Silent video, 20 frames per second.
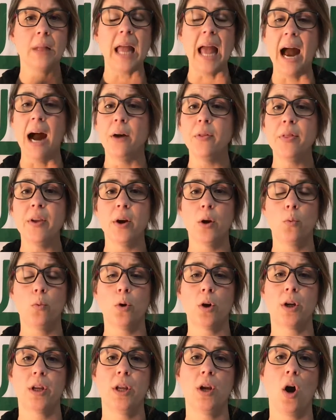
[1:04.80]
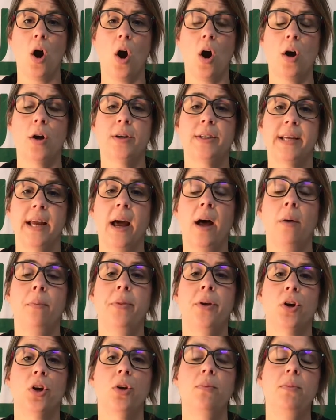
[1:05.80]
out there working hard to help
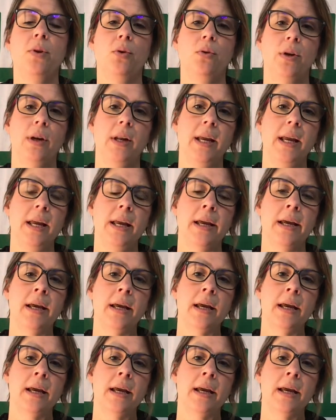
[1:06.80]
their community.